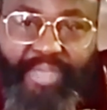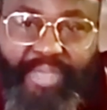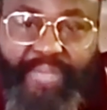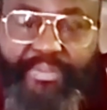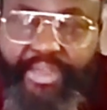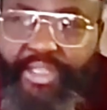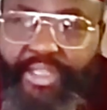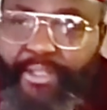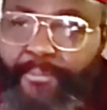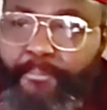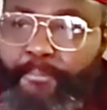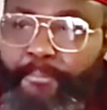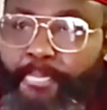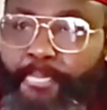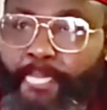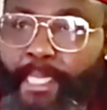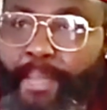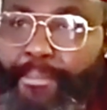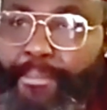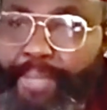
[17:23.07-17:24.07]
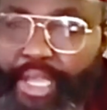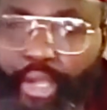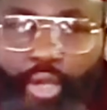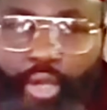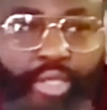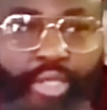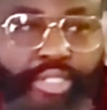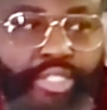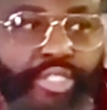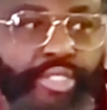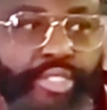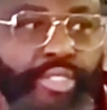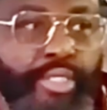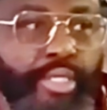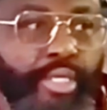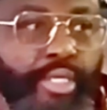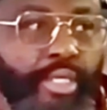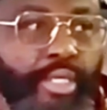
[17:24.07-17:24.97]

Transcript: maybe because